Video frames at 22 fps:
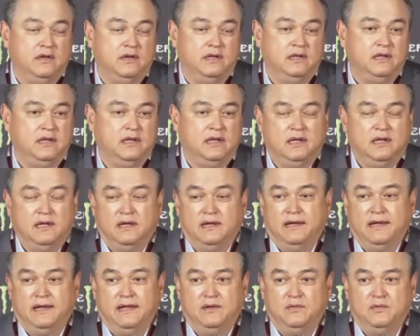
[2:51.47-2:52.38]

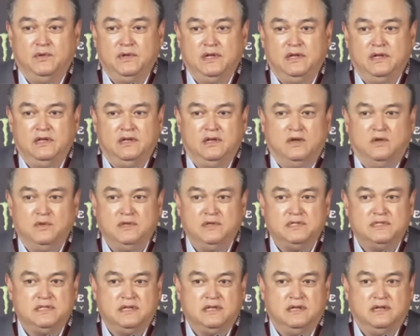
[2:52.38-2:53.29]
And we, you know, we
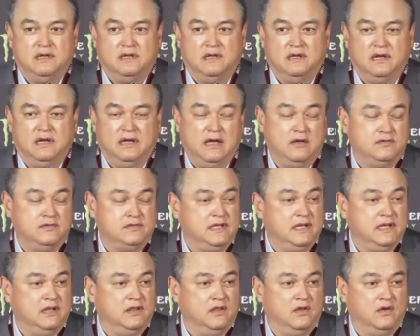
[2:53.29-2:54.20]
just hung out and
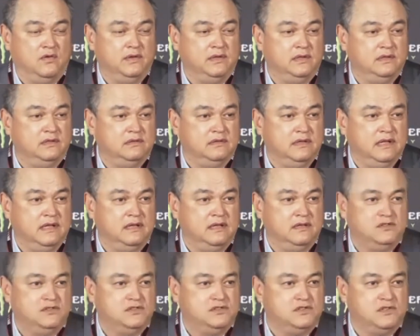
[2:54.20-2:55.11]
said hello
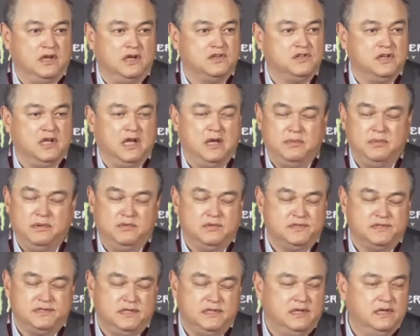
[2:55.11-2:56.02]
and just talked shop. It
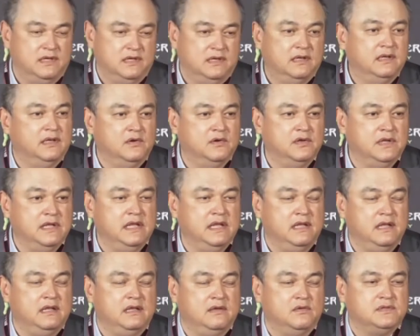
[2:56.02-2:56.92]
was
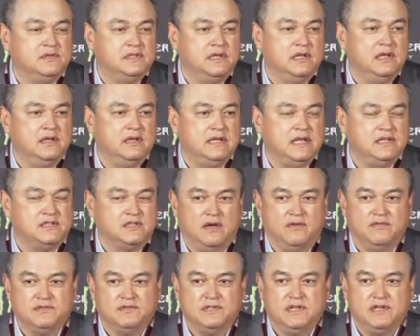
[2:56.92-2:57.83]
a nice
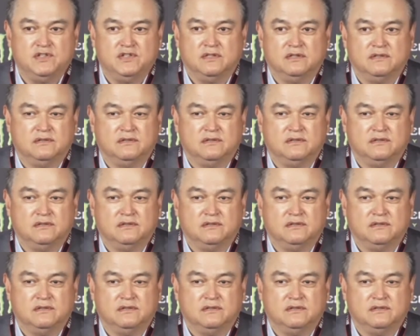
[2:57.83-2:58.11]
conversation.